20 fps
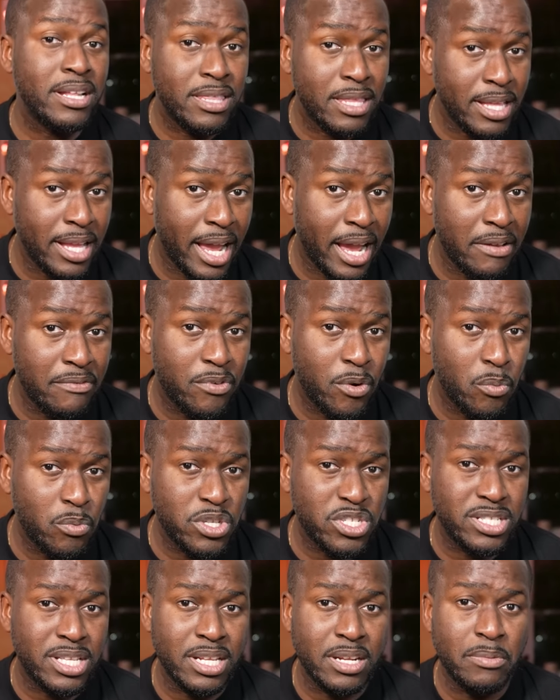than the iPhone,
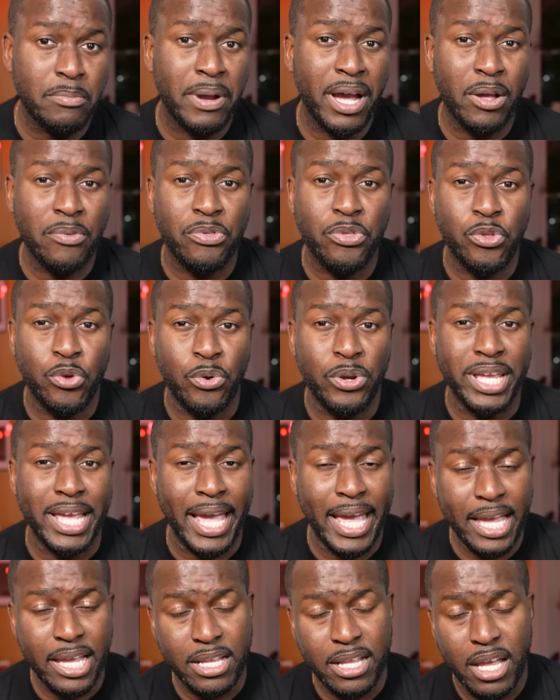which did about
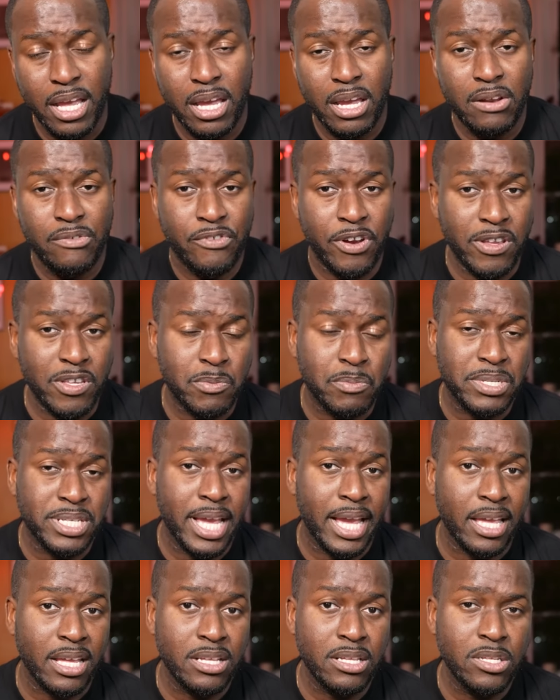38 frames per
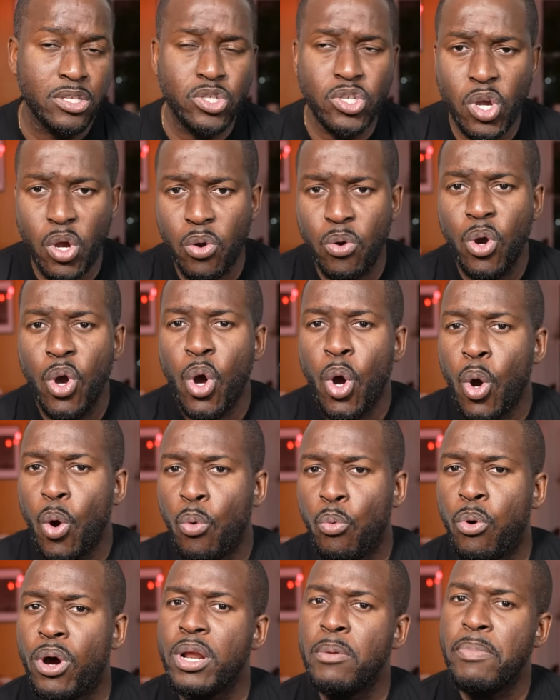second. So
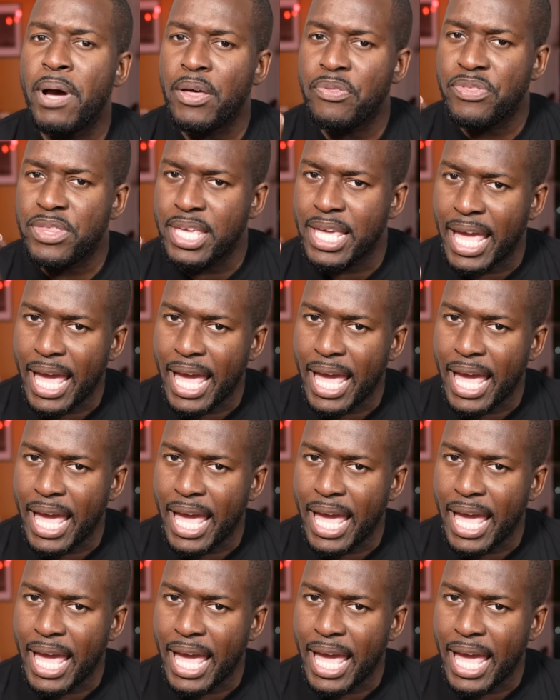what about the